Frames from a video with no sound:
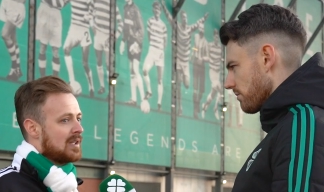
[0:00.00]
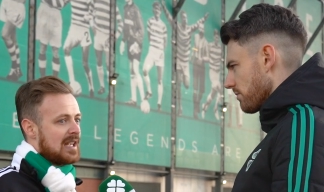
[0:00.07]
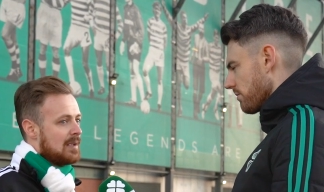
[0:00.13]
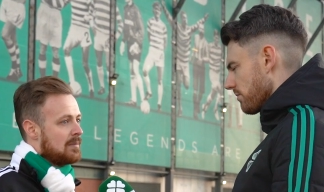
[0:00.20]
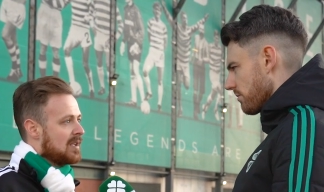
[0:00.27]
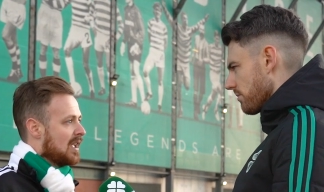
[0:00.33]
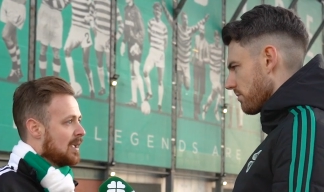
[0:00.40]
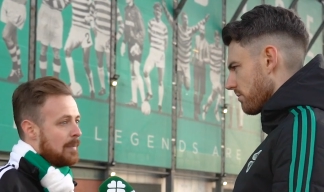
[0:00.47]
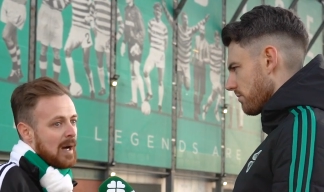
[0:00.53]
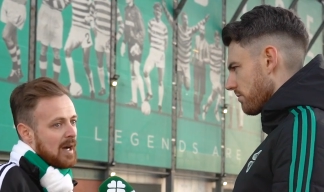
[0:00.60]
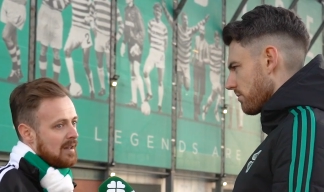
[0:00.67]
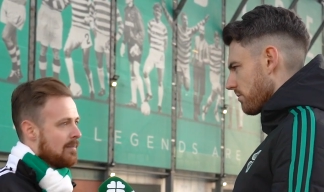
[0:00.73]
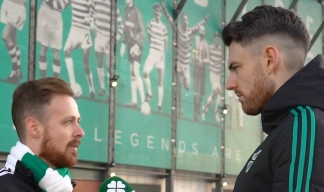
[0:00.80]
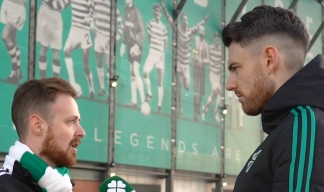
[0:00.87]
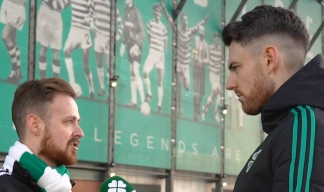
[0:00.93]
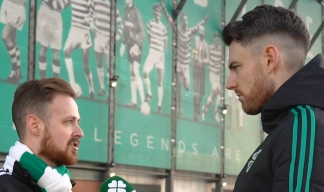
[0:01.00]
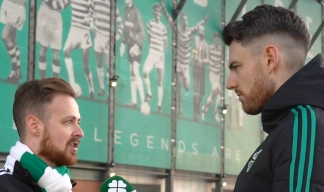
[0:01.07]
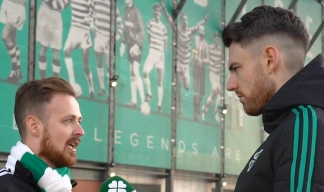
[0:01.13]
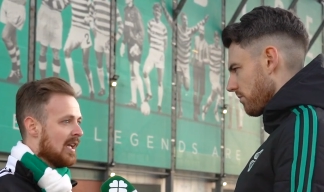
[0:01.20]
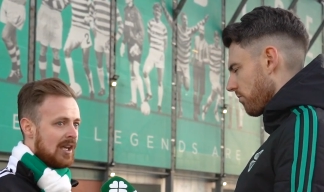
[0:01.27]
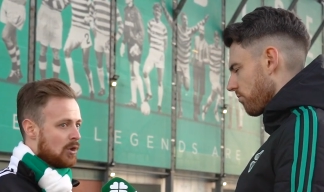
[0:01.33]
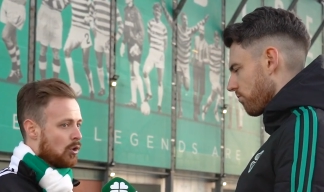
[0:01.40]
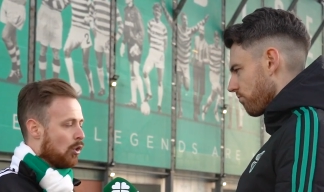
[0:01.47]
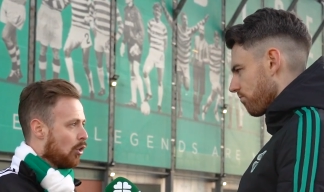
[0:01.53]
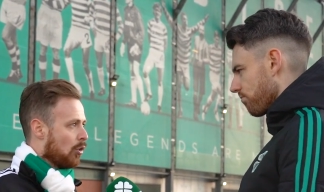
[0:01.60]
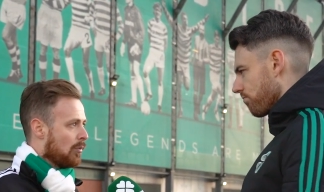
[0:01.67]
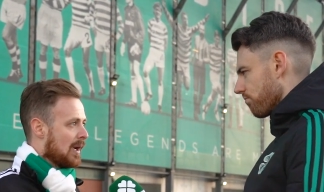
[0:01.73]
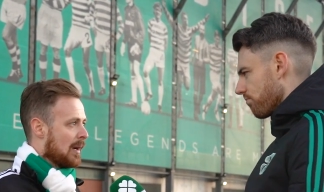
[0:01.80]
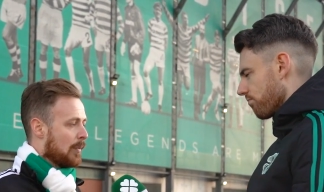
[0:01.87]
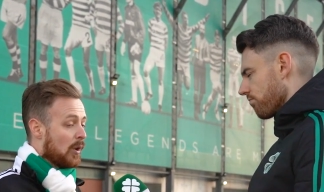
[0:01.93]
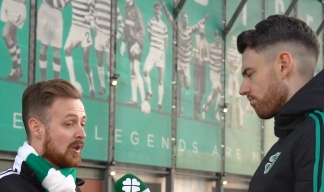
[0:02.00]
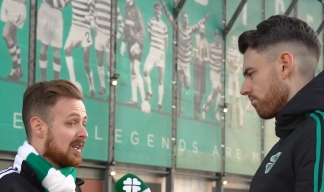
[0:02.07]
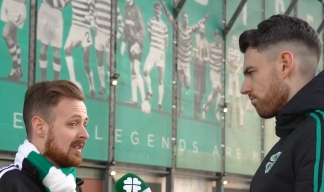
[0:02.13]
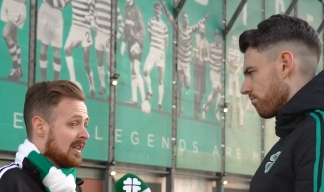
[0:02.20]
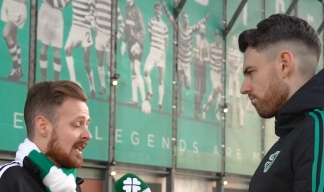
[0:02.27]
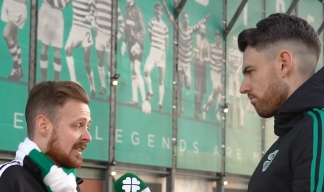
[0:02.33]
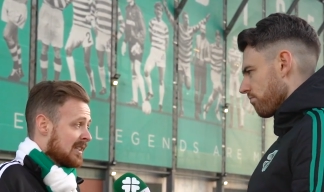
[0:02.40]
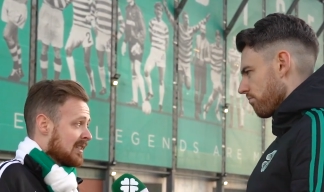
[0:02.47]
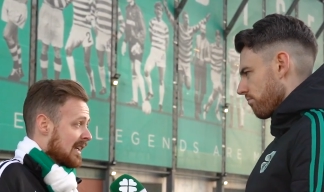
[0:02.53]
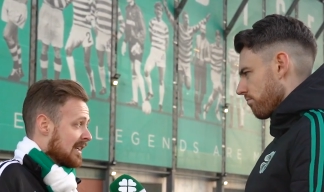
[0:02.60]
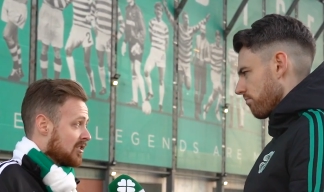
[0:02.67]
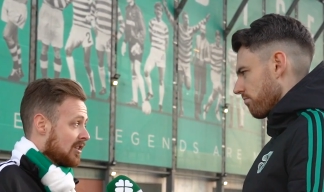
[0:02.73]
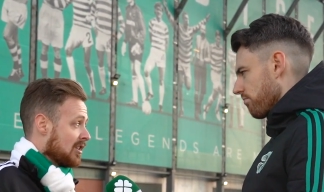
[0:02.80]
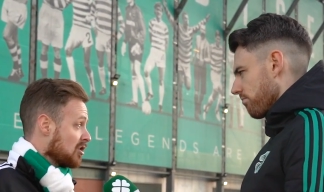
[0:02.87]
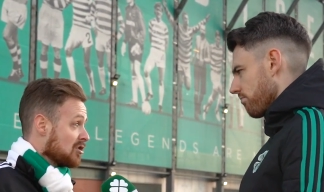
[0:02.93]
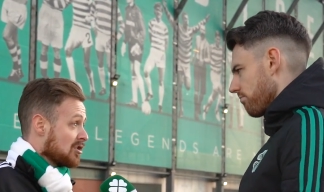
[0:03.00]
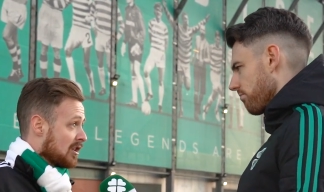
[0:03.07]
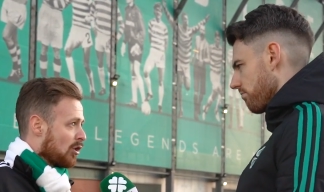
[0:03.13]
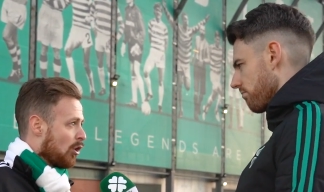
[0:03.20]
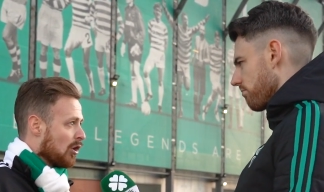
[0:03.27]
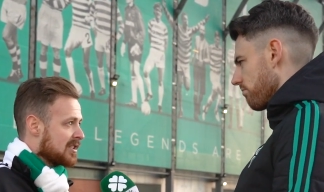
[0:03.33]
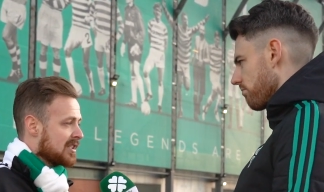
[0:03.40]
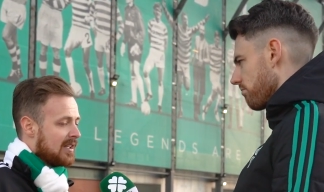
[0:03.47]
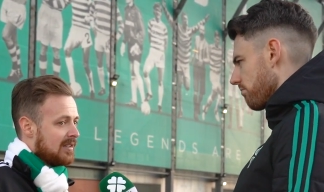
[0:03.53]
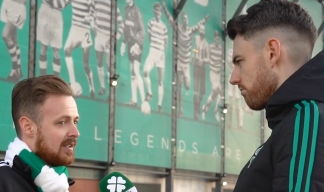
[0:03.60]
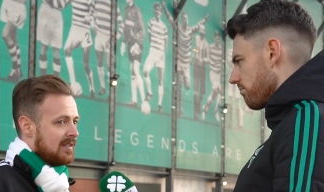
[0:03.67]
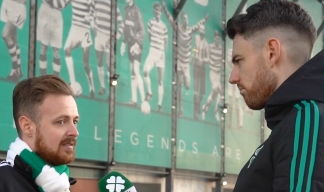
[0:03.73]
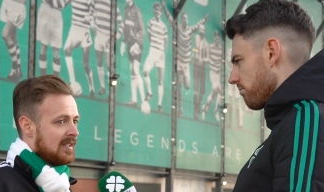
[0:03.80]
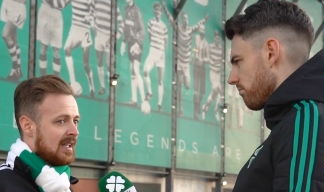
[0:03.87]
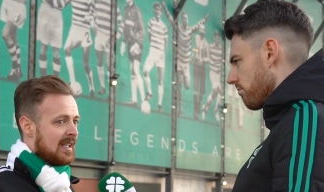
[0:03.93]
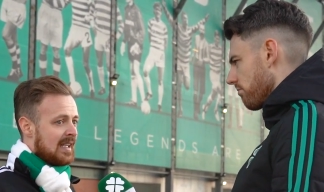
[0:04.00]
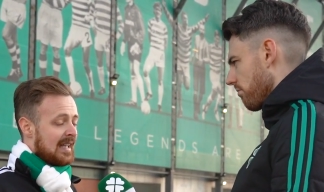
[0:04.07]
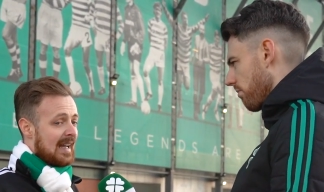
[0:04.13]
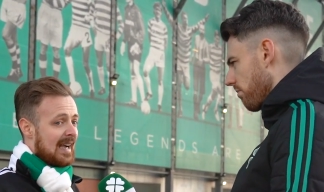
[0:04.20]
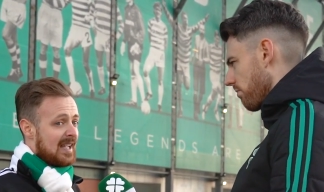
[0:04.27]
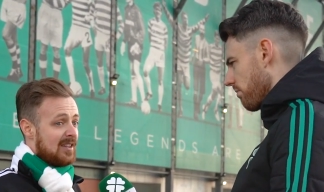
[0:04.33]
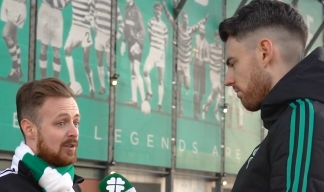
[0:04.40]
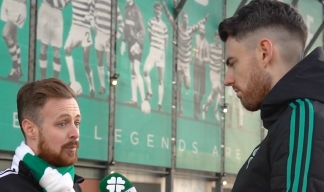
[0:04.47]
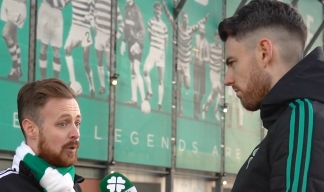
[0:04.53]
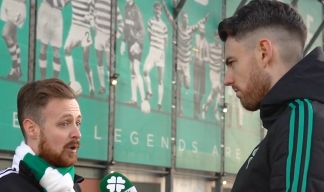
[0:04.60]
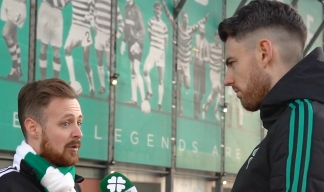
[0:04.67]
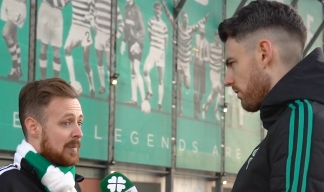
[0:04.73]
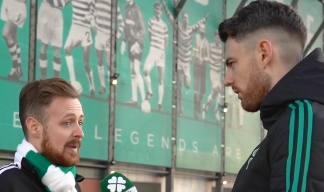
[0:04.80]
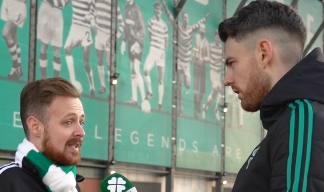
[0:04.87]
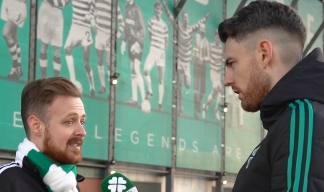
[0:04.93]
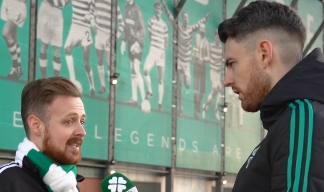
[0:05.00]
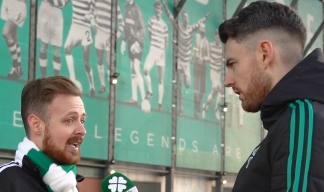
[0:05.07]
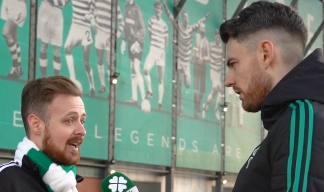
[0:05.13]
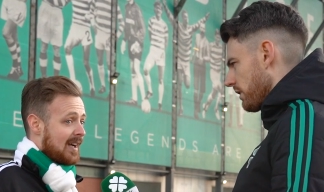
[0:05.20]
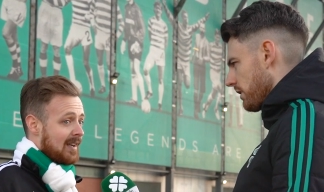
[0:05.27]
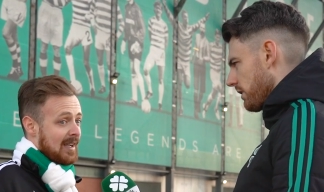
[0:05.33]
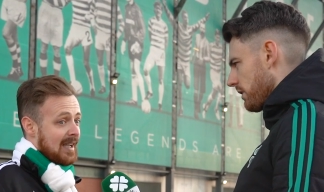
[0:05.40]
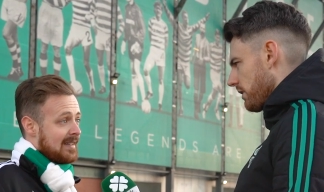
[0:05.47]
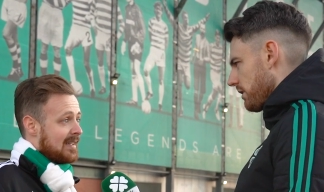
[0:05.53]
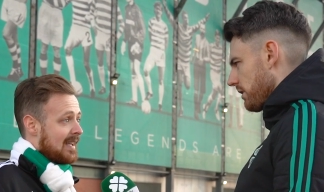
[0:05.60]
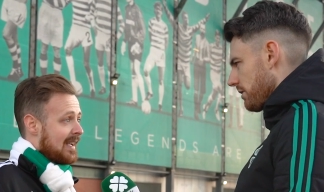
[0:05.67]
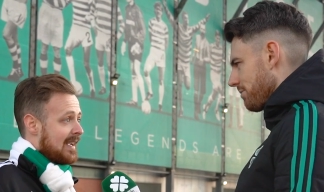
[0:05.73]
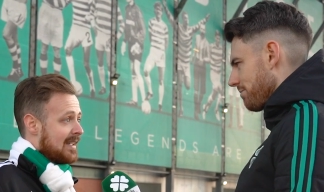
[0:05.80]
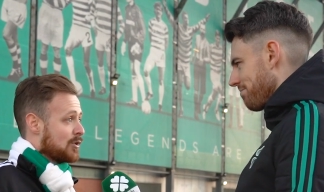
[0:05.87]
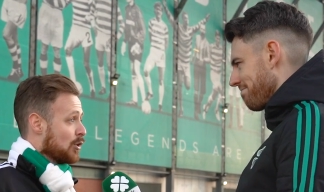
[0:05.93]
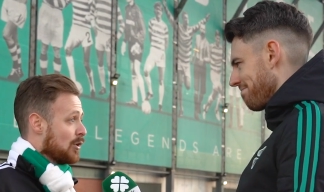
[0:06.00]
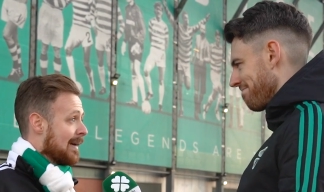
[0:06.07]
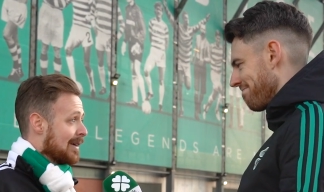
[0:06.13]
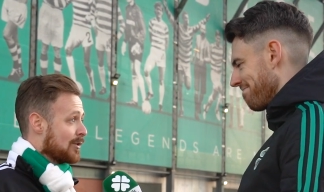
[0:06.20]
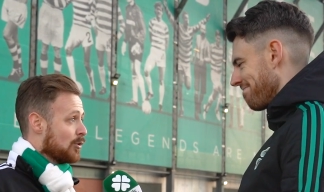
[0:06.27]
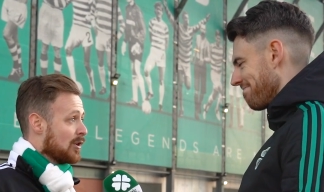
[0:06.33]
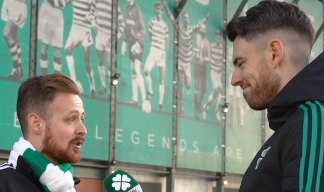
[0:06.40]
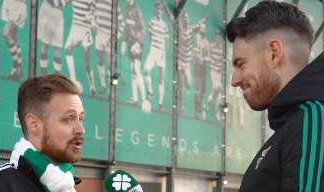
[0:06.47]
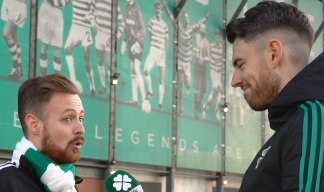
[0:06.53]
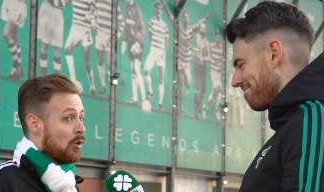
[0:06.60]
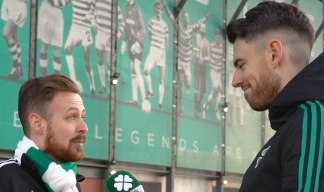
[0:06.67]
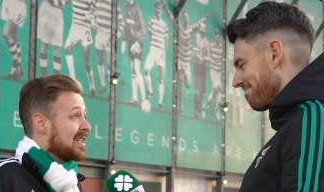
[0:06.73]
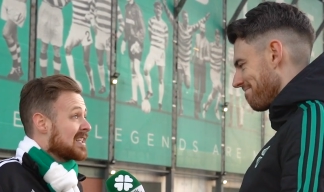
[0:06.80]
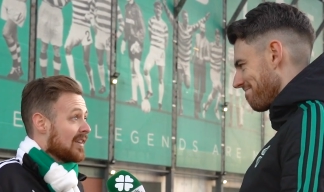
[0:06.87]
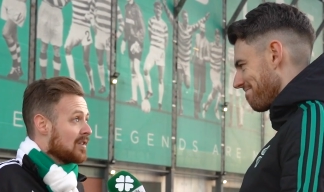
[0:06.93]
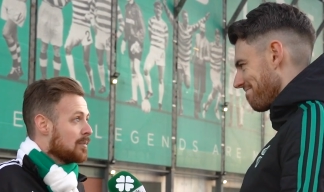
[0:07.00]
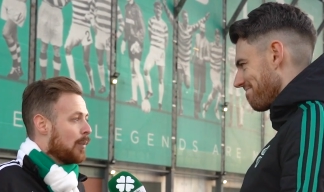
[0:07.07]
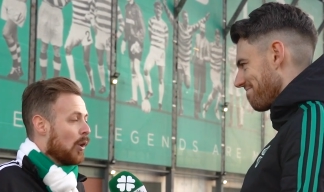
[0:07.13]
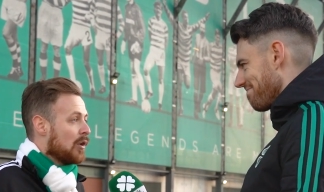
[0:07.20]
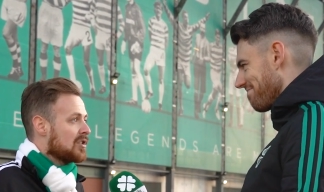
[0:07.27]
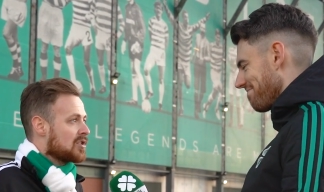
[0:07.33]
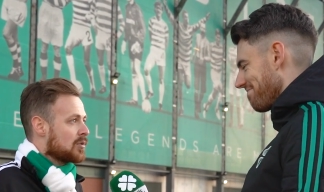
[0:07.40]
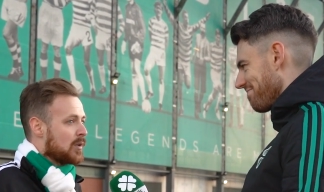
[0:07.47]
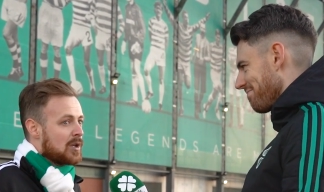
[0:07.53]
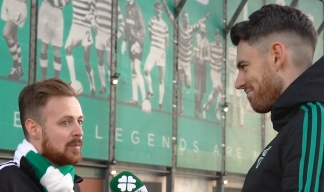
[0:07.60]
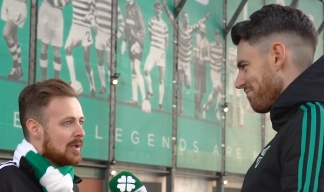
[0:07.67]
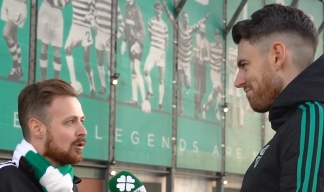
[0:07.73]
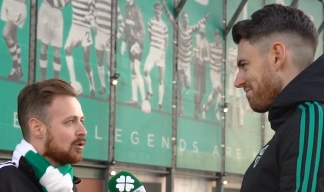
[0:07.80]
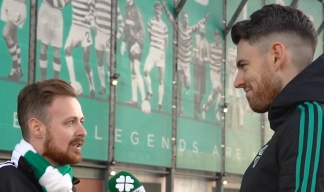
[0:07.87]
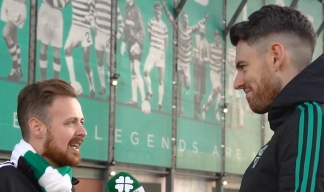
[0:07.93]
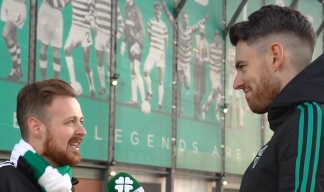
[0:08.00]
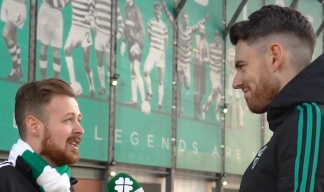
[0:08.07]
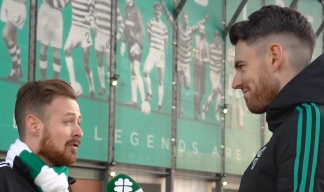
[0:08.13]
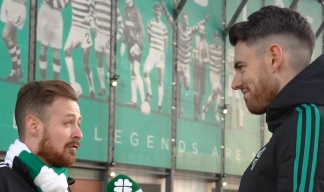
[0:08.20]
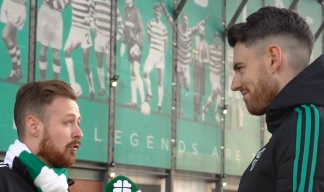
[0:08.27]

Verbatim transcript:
Speaker 1: they came here to park the bus and go home with a point, and congratulations, they got it. And and I and they'll probably beat us and uh, Tony Macaroni, so it'll be seven points we could be looking at.